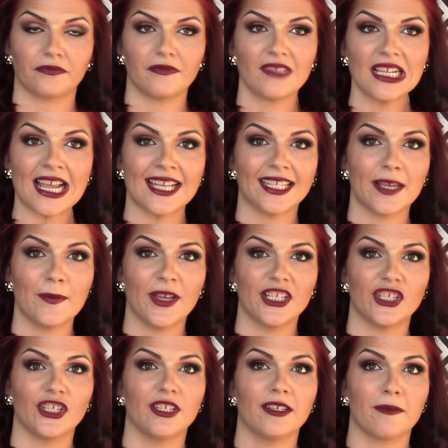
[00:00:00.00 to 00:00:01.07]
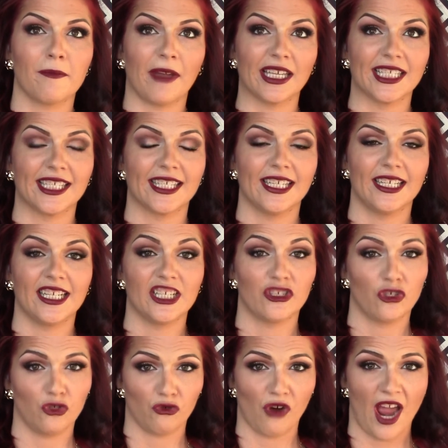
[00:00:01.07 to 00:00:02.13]
as I mentioned, my skin
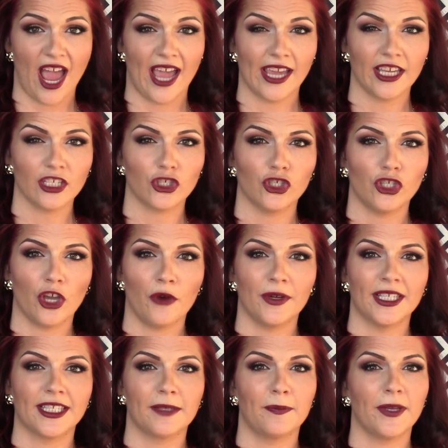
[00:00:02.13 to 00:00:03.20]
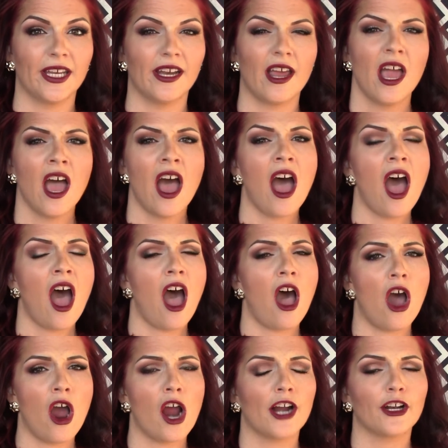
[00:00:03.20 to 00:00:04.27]
is dry, so it's been a
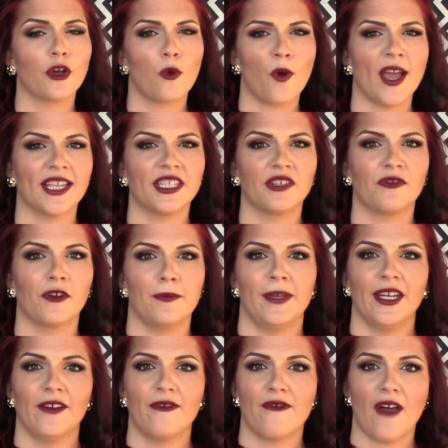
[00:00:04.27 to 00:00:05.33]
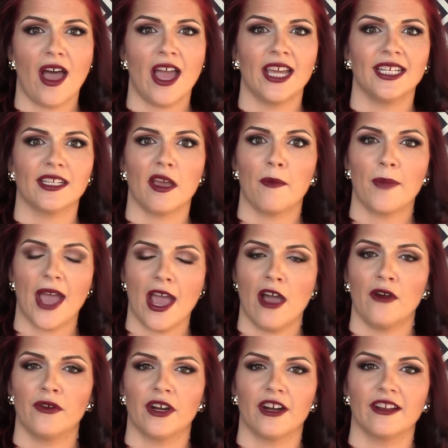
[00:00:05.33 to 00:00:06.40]
hard quest for me to find a
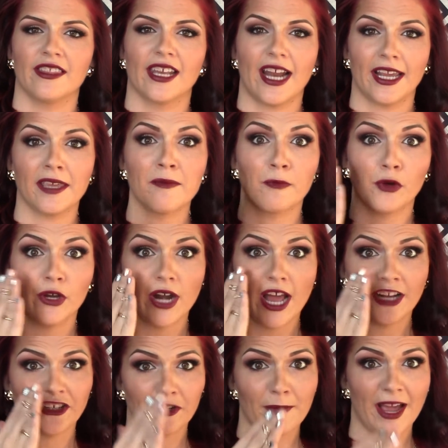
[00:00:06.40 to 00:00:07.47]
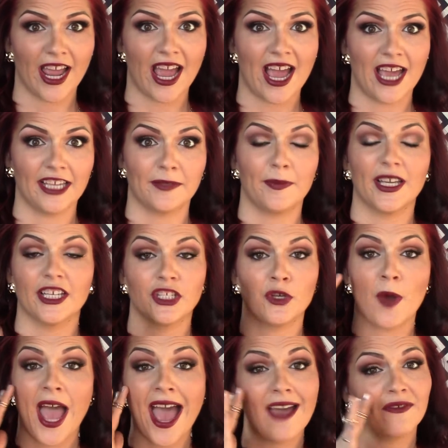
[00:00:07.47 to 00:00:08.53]
powder that I can put under my eyes, because
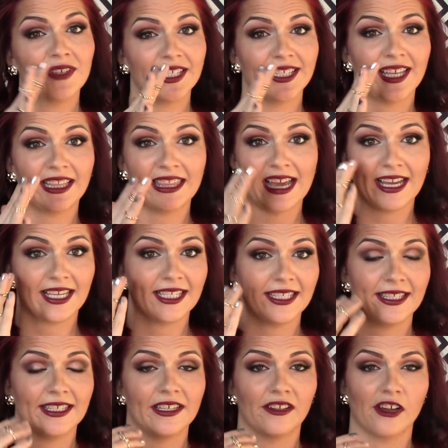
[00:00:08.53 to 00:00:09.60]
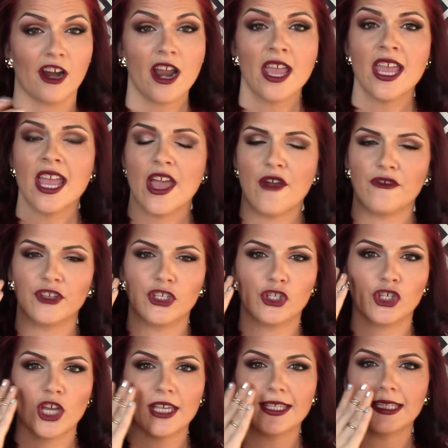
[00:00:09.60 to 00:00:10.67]
you have to set that concealer. If it's
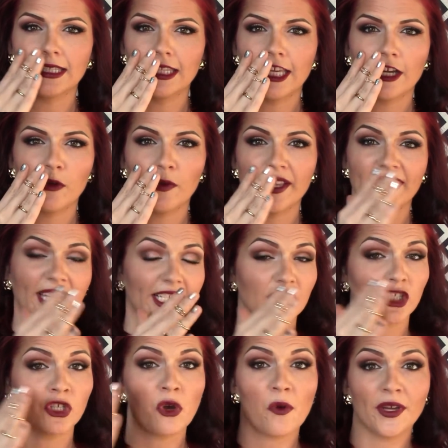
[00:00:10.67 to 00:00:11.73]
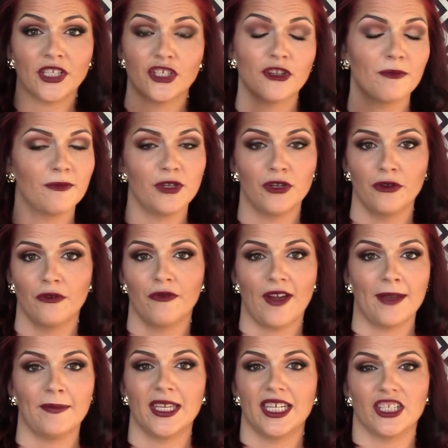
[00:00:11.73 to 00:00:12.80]
just liquid, then it's going to move.
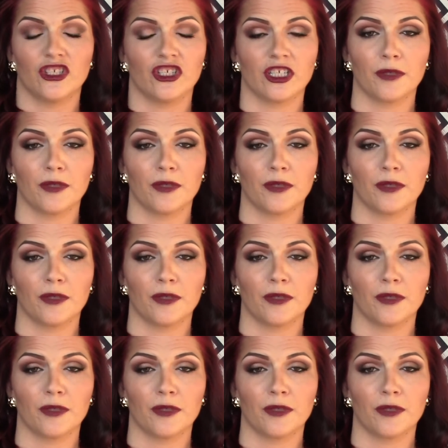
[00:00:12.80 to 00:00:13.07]
I mean, it's just